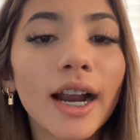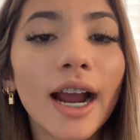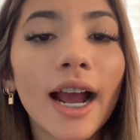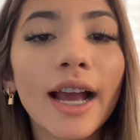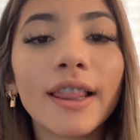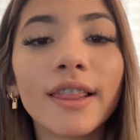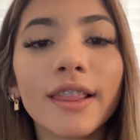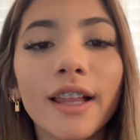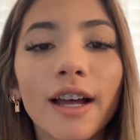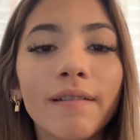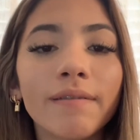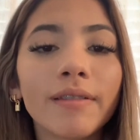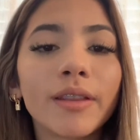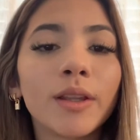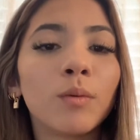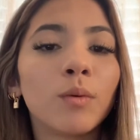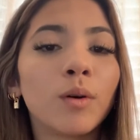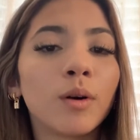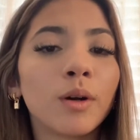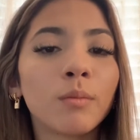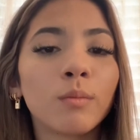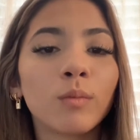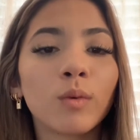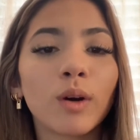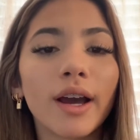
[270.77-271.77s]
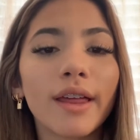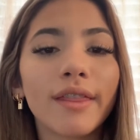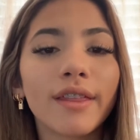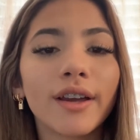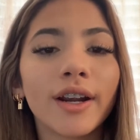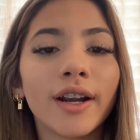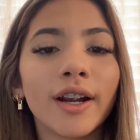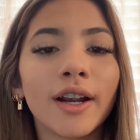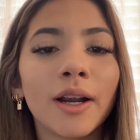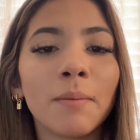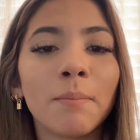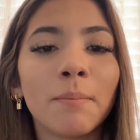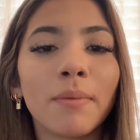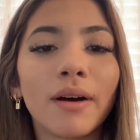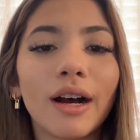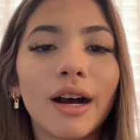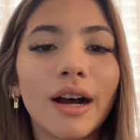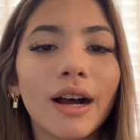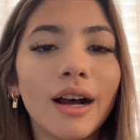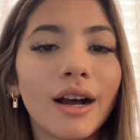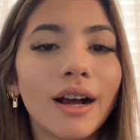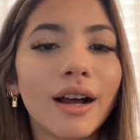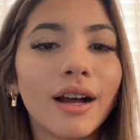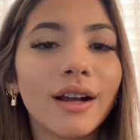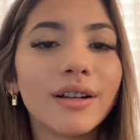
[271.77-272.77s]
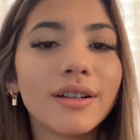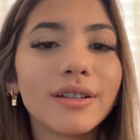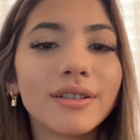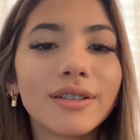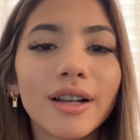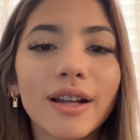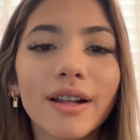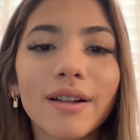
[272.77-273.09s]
I love the warm weather, but